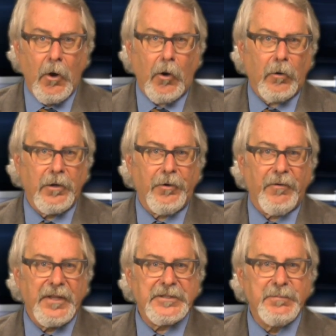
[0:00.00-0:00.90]

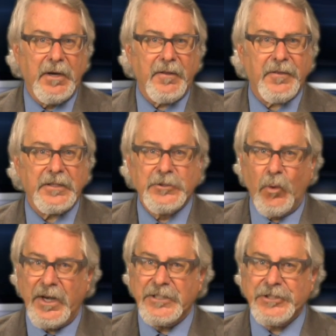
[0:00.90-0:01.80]
Earlier this month,
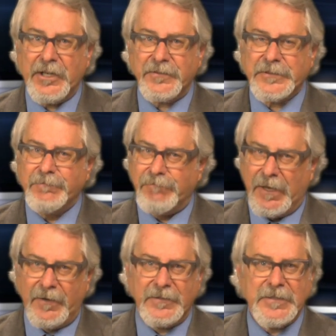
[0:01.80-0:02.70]
20 chefs
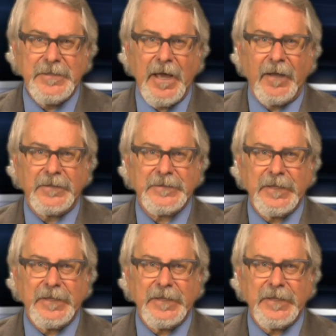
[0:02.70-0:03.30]
headed to Dallas,